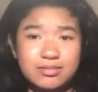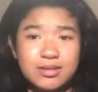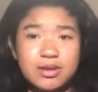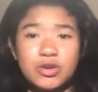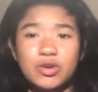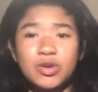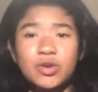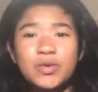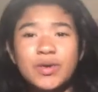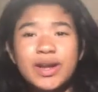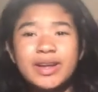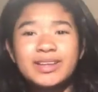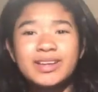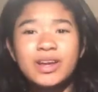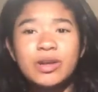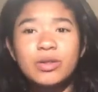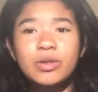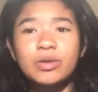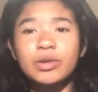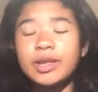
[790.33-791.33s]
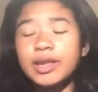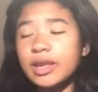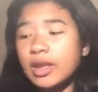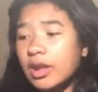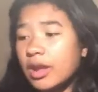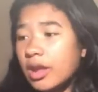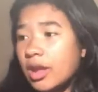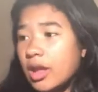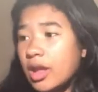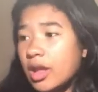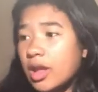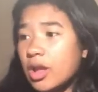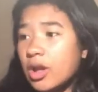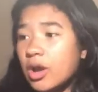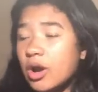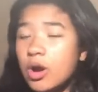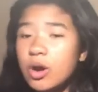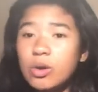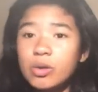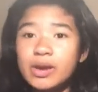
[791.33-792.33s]
I don't know why I downloaded it.
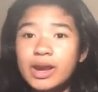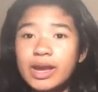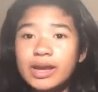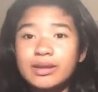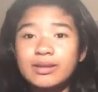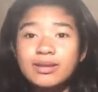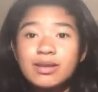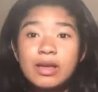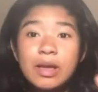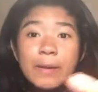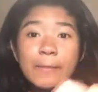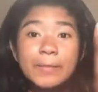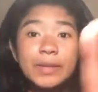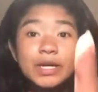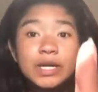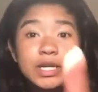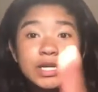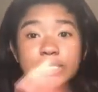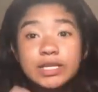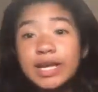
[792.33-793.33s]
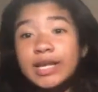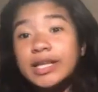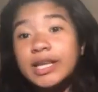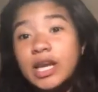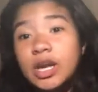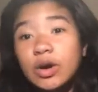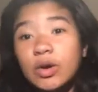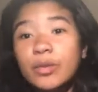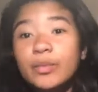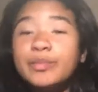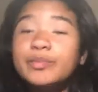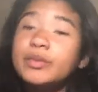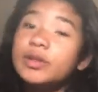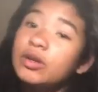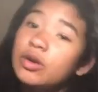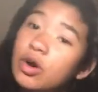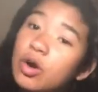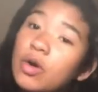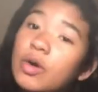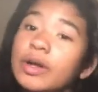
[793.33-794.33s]
Oh, right, because Danielle
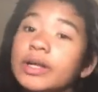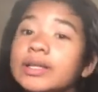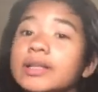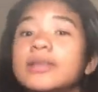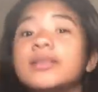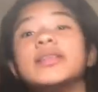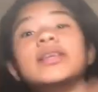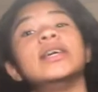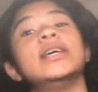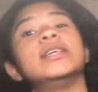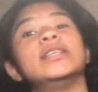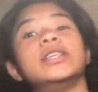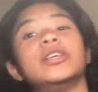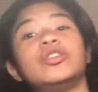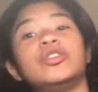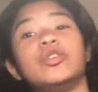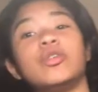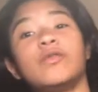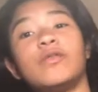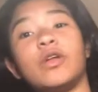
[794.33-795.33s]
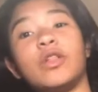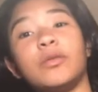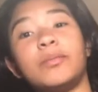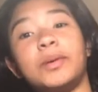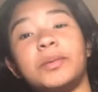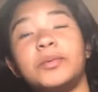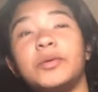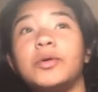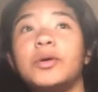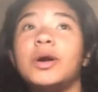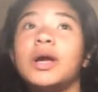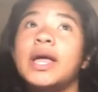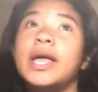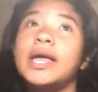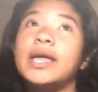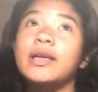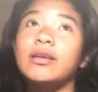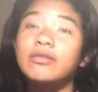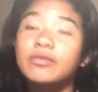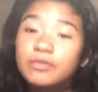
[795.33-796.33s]
Cohen says she'll follow people
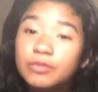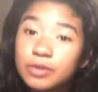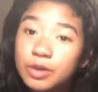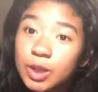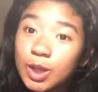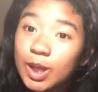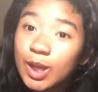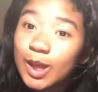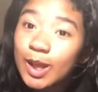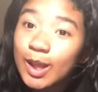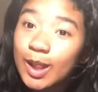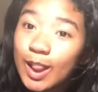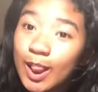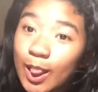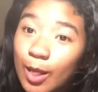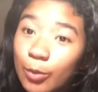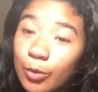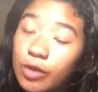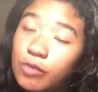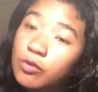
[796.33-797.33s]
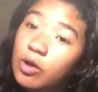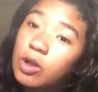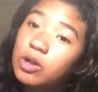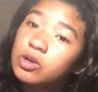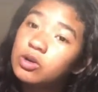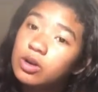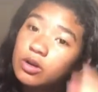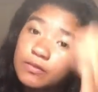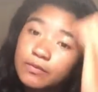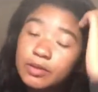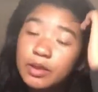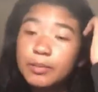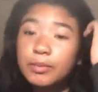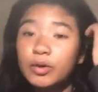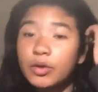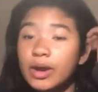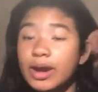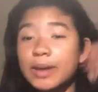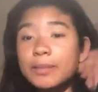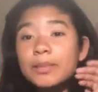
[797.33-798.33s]
if we follow her on
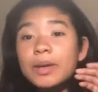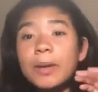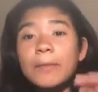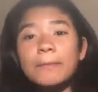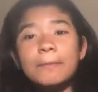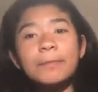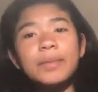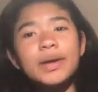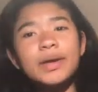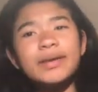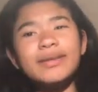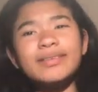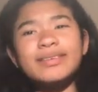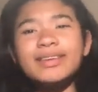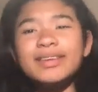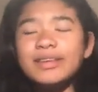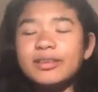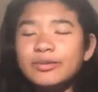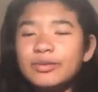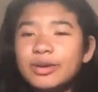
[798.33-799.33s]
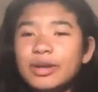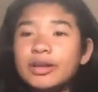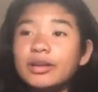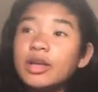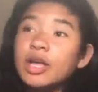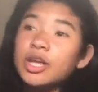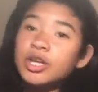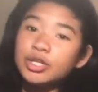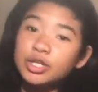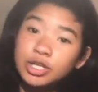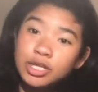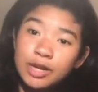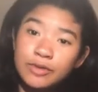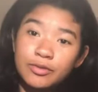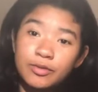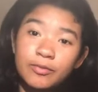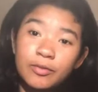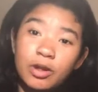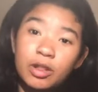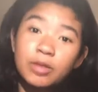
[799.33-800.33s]
Flipagram, but guess what? She
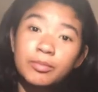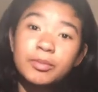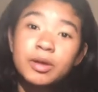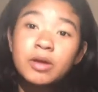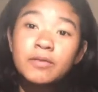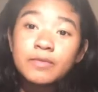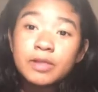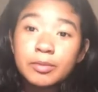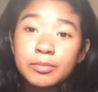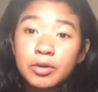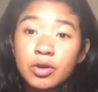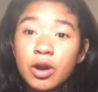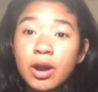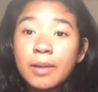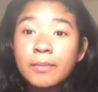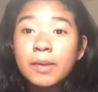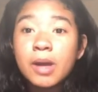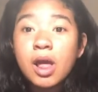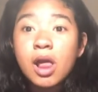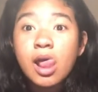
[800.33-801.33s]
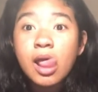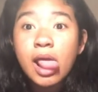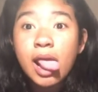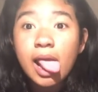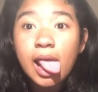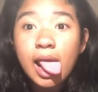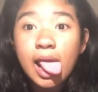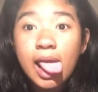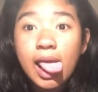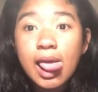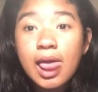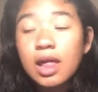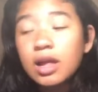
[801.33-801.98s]
never followed me on Flipagram. Heh.